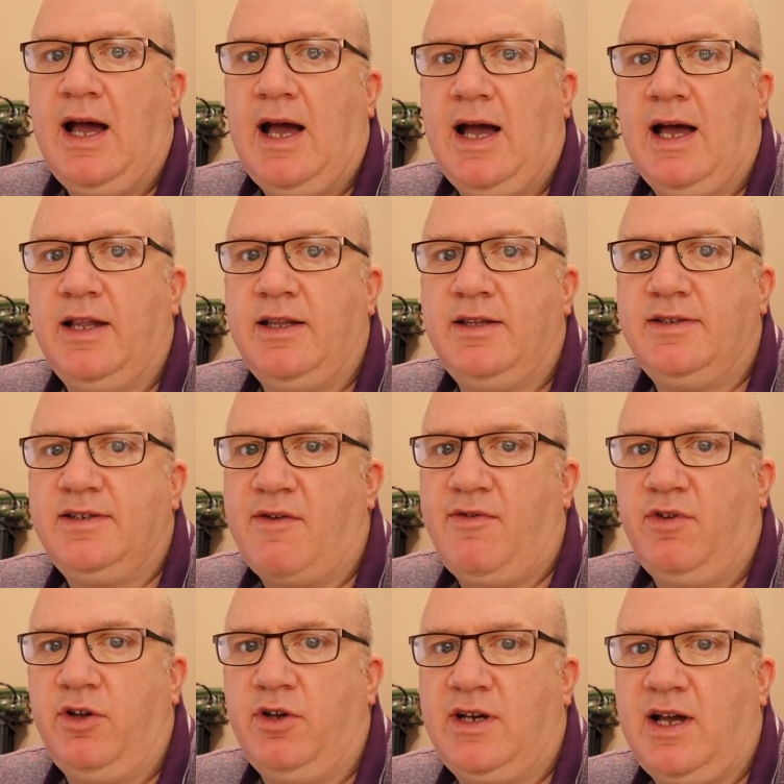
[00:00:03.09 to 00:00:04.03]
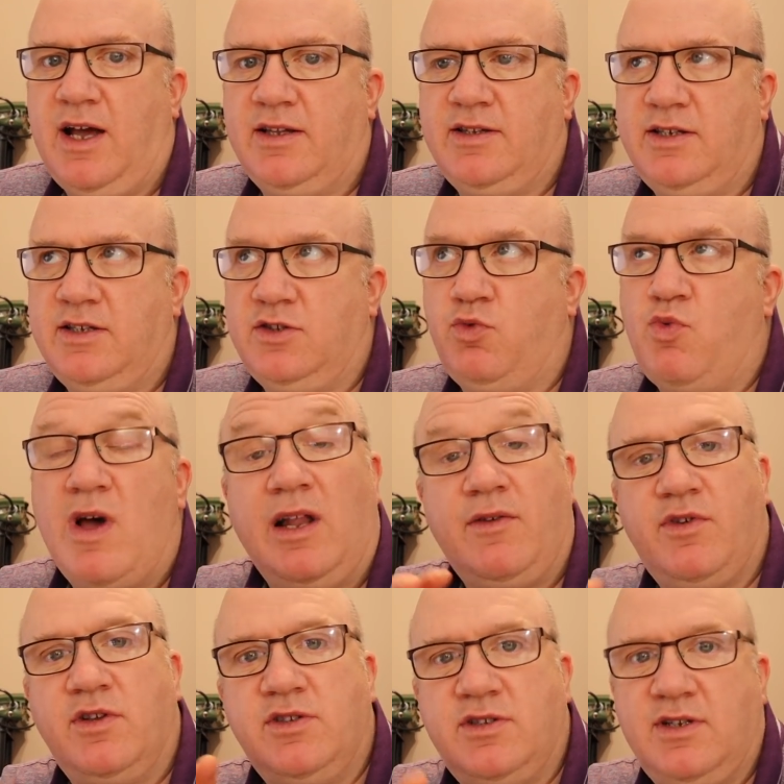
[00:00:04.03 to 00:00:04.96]
and have a look at its
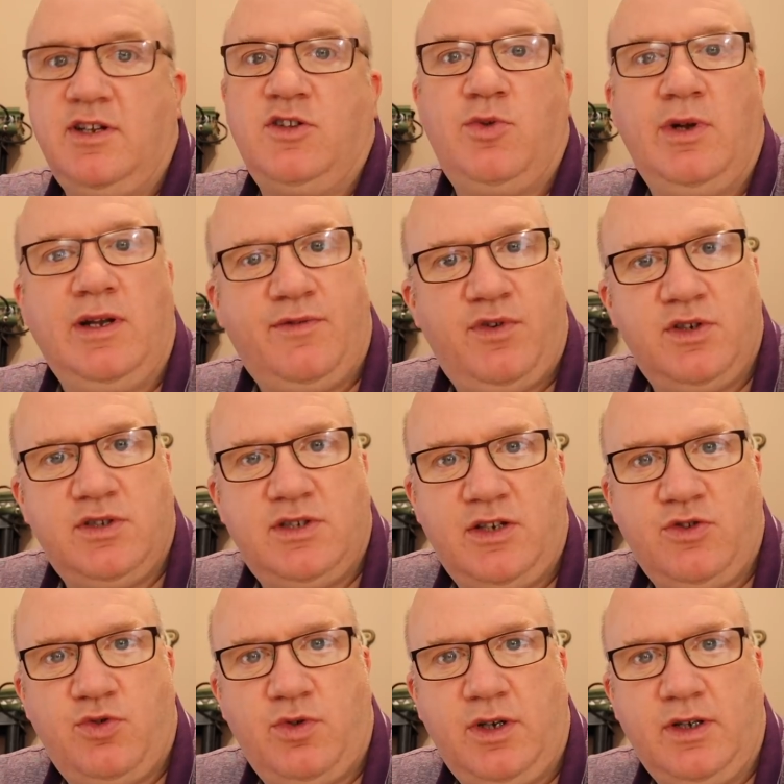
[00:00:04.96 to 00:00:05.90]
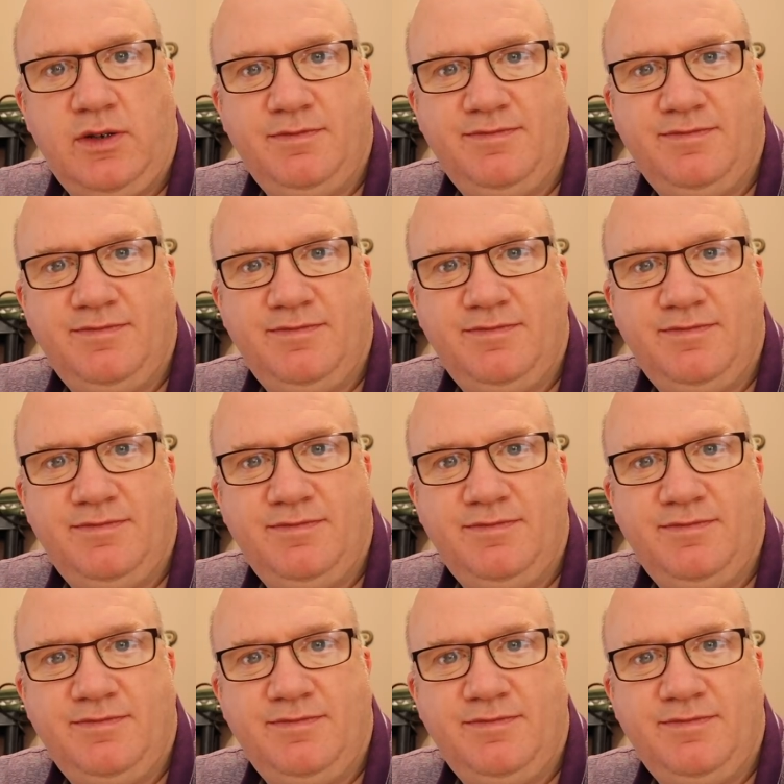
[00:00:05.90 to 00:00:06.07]
relevance in the 21st century.